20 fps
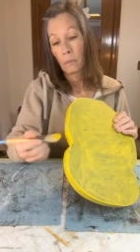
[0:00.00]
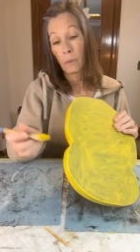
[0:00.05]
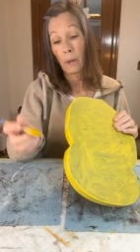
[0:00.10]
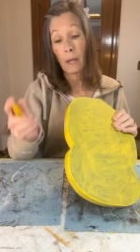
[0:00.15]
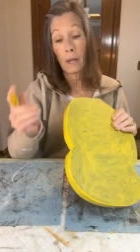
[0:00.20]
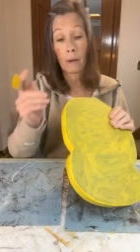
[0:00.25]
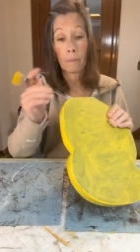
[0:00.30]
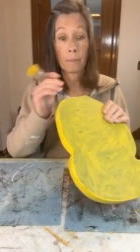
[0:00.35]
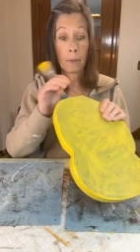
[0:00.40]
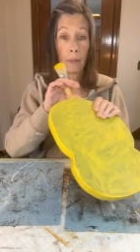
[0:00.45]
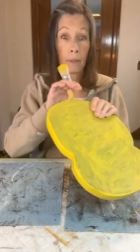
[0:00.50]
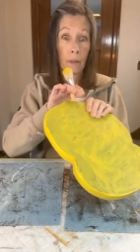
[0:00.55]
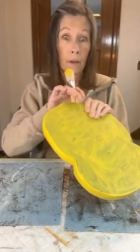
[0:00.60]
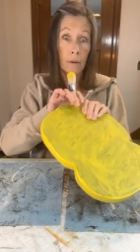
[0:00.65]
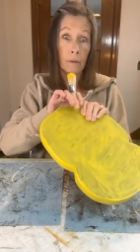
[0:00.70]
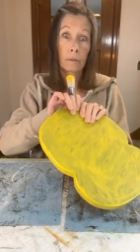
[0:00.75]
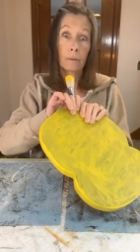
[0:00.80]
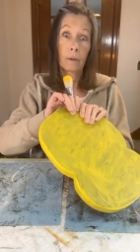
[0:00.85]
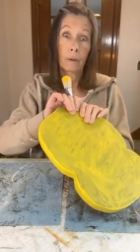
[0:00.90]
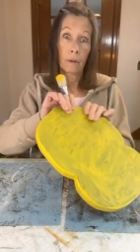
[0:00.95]
we got
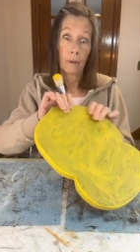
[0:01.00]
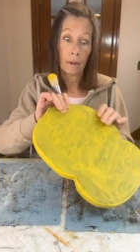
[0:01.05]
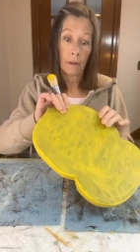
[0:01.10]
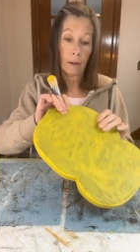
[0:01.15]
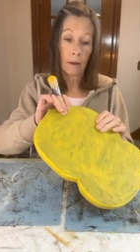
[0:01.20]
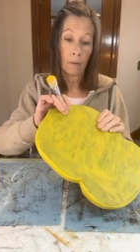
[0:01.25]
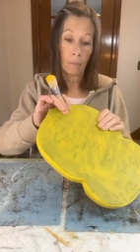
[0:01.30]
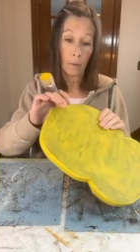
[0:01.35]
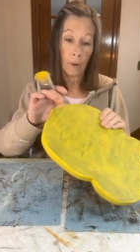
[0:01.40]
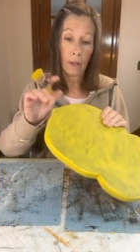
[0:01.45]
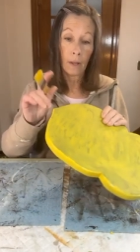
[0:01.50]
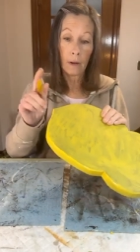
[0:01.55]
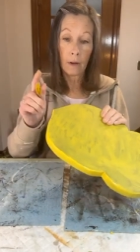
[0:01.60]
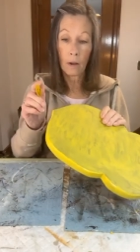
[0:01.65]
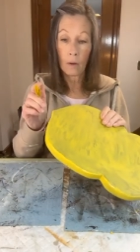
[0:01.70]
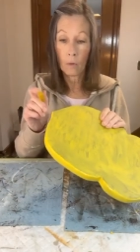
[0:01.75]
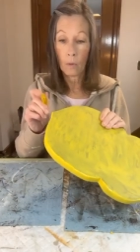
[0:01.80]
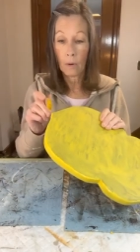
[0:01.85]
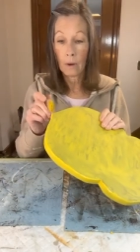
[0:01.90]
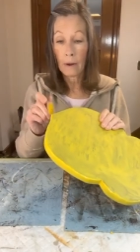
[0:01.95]

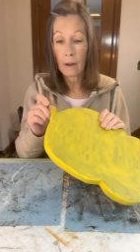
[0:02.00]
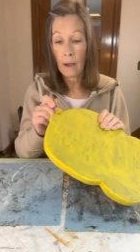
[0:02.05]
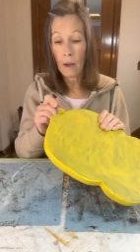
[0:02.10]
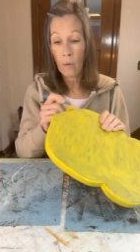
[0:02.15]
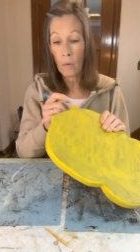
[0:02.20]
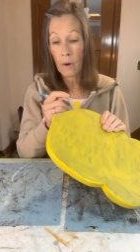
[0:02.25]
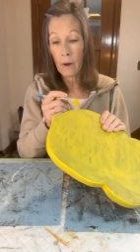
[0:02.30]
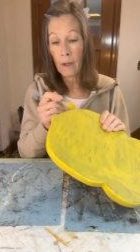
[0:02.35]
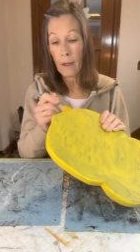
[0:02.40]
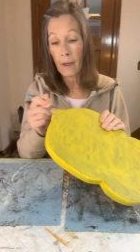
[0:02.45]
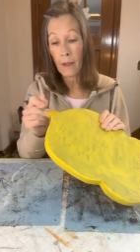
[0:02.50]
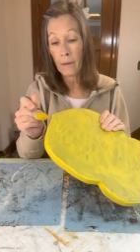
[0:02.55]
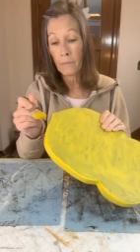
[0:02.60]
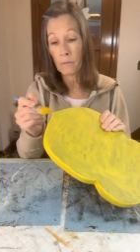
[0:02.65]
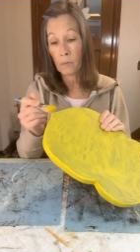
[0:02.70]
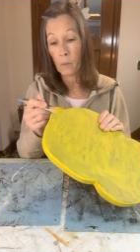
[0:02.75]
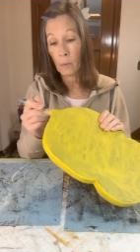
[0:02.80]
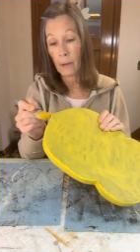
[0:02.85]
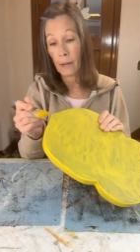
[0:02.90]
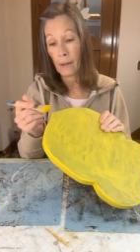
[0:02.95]
to go an hour and a
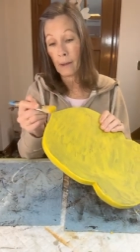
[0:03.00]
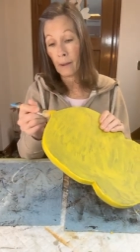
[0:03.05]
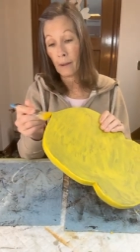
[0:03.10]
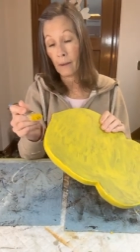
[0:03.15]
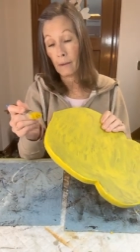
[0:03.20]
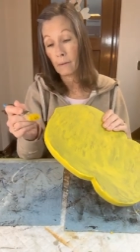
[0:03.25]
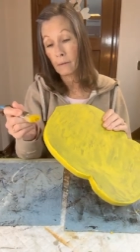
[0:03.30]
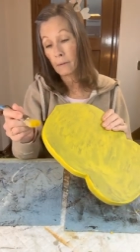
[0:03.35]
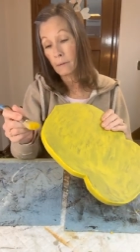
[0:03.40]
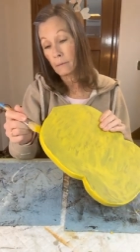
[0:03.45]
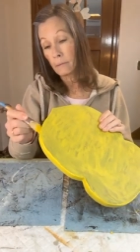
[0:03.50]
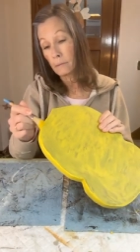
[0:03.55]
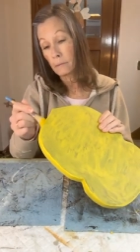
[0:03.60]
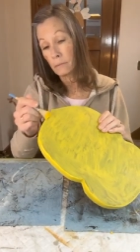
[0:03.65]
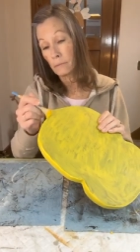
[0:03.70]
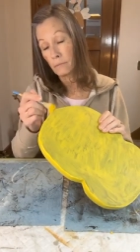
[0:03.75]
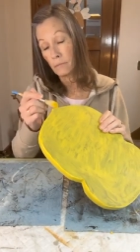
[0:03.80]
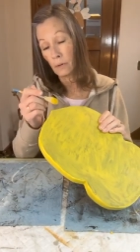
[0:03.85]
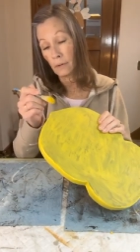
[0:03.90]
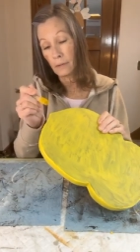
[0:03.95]
half away
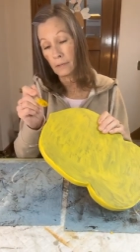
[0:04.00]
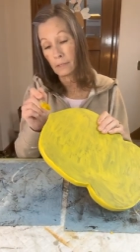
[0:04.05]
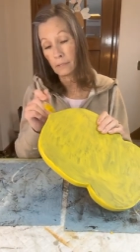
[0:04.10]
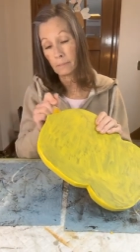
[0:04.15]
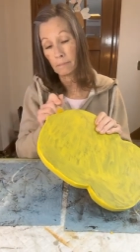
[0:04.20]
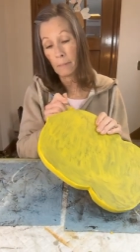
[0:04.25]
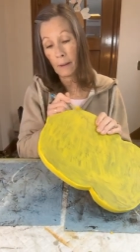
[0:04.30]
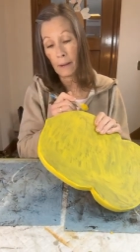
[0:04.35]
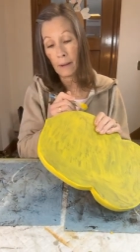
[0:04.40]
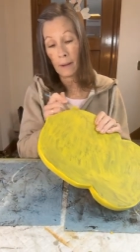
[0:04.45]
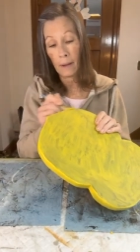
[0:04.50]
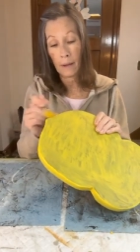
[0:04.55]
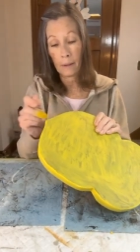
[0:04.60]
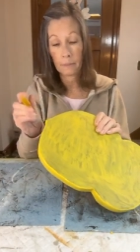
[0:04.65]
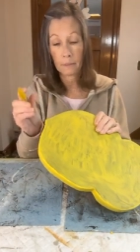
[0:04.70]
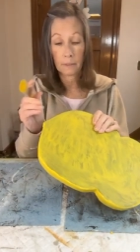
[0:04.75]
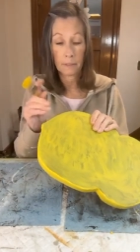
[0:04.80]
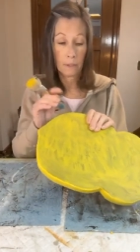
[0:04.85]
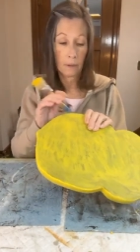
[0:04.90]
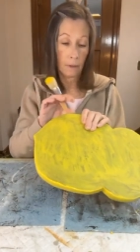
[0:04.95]
for this
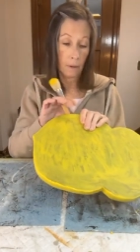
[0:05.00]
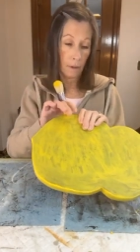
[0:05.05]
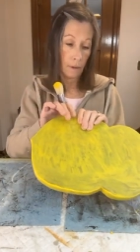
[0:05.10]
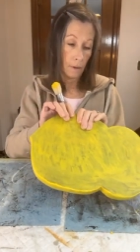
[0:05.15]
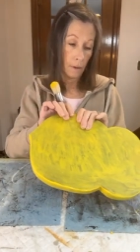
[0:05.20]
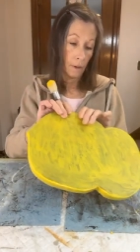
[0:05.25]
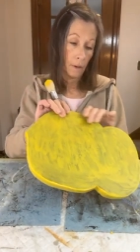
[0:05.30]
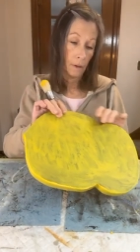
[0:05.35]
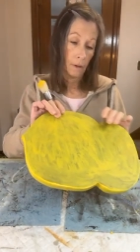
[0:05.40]
biopsy.